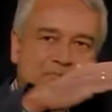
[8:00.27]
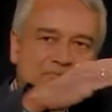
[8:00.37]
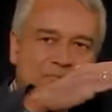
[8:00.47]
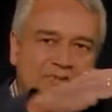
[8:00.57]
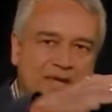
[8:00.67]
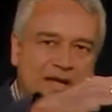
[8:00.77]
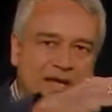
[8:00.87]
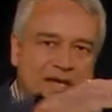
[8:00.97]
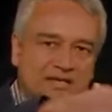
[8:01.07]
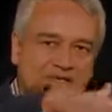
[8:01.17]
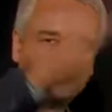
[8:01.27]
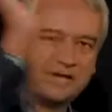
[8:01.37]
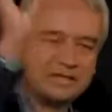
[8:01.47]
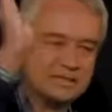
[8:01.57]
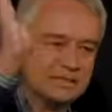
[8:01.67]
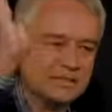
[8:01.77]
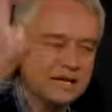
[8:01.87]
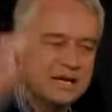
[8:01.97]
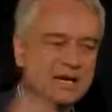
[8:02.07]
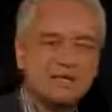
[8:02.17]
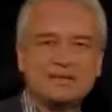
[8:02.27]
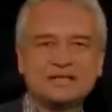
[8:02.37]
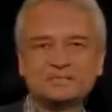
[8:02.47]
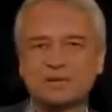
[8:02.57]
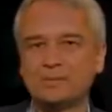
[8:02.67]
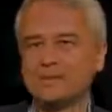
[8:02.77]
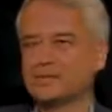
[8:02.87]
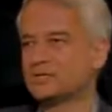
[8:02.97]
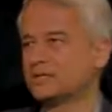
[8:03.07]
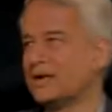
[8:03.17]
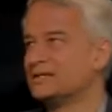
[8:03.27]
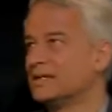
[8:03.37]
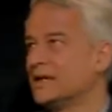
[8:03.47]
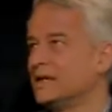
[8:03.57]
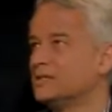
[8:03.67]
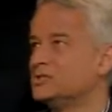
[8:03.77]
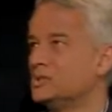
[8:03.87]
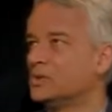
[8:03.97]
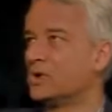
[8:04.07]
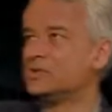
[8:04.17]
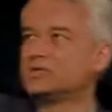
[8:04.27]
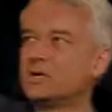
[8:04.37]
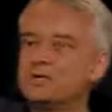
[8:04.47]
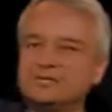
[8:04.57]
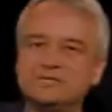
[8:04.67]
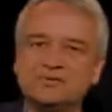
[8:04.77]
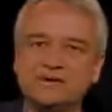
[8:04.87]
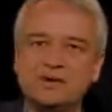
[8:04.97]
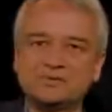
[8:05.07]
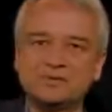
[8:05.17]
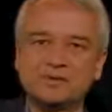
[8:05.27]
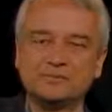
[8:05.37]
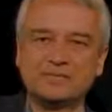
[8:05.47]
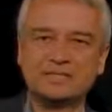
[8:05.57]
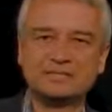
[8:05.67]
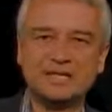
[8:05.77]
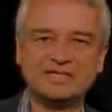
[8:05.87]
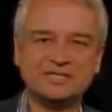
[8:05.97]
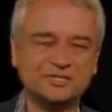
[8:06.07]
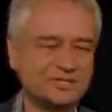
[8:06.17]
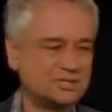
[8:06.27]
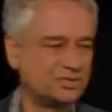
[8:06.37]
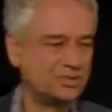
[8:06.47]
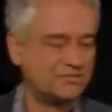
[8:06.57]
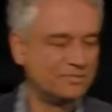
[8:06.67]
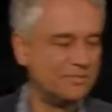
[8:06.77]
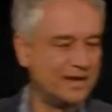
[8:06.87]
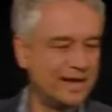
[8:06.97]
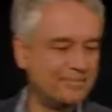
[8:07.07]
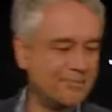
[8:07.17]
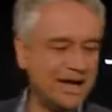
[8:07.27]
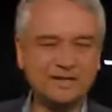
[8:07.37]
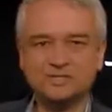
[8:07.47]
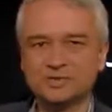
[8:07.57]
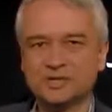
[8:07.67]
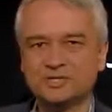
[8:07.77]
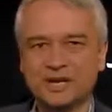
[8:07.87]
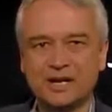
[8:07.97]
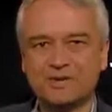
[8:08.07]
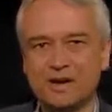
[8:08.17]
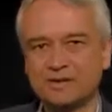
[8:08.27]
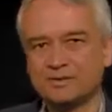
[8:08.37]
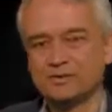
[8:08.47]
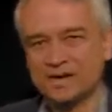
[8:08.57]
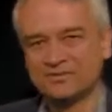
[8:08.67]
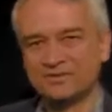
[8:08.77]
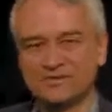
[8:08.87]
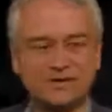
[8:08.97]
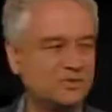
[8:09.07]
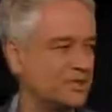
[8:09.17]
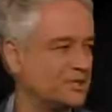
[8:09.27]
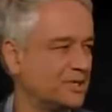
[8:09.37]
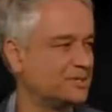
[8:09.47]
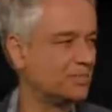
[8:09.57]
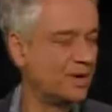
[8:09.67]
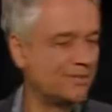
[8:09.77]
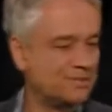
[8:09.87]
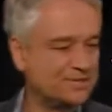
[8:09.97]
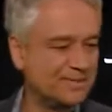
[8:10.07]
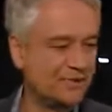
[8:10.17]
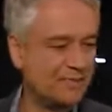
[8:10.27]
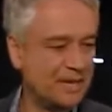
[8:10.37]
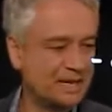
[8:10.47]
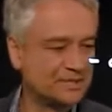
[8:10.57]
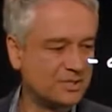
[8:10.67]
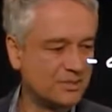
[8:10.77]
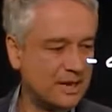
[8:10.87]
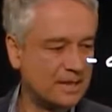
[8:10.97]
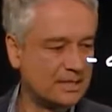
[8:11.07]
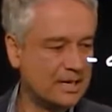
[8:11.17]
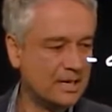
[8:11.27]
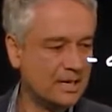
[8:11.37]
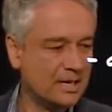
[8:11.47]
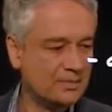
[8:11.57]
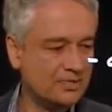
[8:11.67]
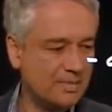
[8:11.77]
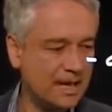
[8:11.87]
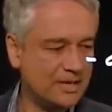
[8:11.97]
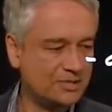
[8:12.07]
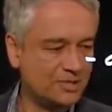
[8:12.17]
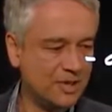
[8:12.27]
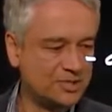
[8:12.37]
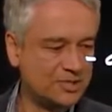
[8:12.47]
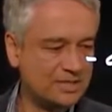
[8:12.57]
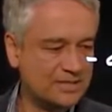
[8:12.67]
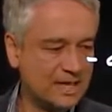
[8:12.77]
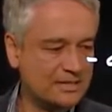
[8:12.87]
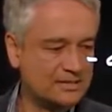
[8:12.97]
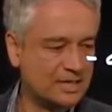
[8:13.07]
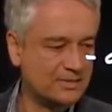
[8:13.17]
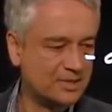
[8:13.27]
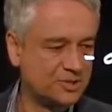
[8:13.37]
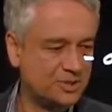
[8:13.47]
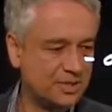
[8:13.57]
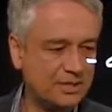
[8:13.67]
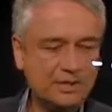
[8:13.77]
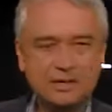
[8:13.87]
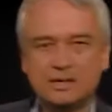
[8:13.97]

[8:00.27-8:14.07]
before they get deflected, that's probably going to translate into a large conductivity also. That's just sort of my intuition anyway. You can have different intuition at this point. We'll see whether mine is correct. So my intuition is that sigma should